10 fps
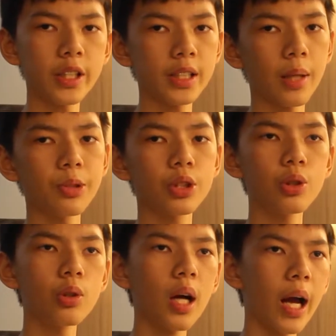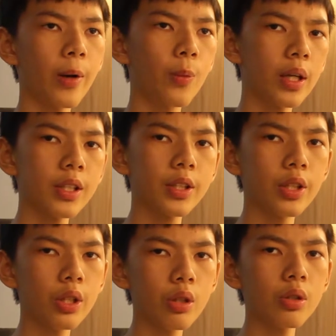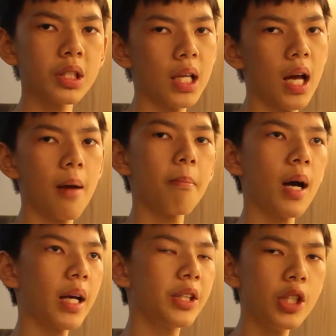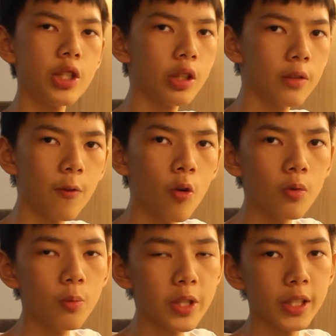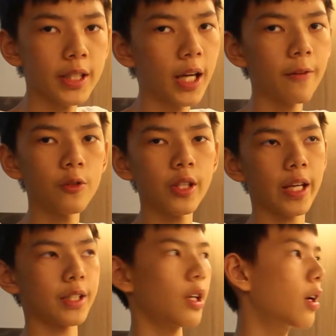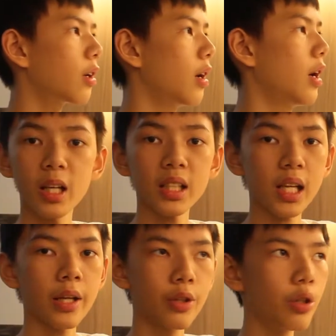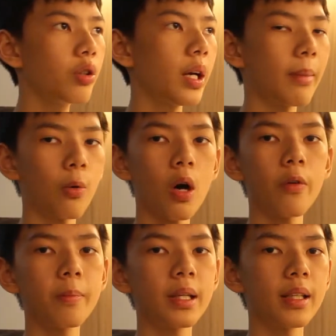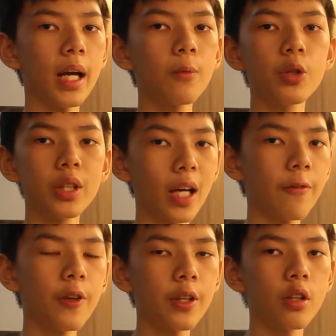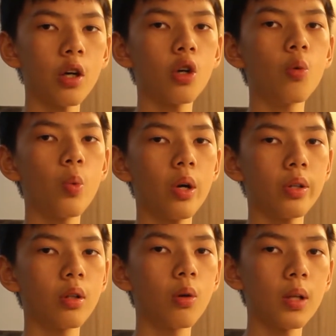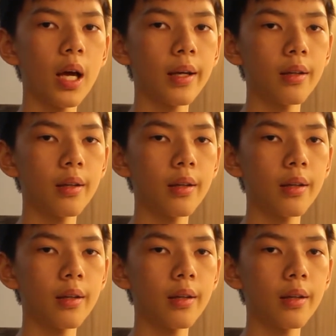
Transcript: this time in school, I wanted to use my teacher's phone, which is an iPhone XR, because I knew that my Huawei P9 would definitely not cope well in low light.